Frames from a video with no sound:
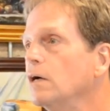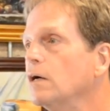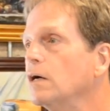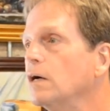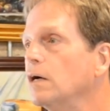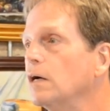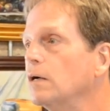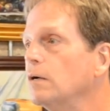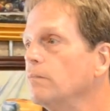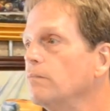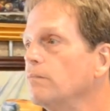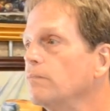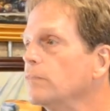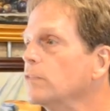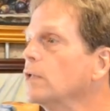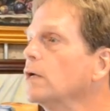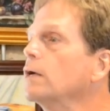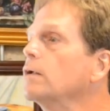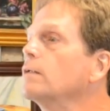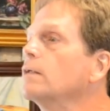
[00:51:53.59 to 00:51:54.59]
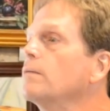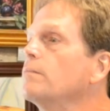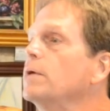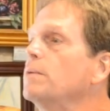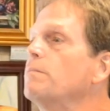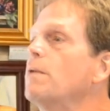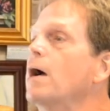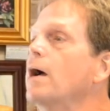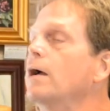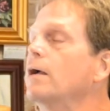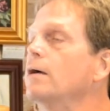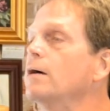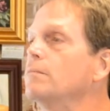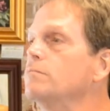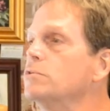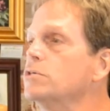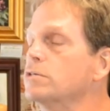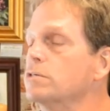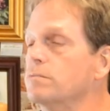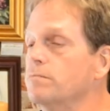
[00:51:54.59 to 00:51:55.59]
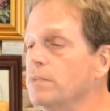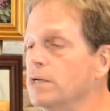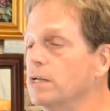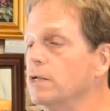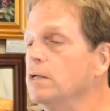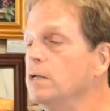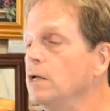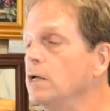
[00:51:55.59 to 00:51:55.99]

um, uh, let me back up just a minute.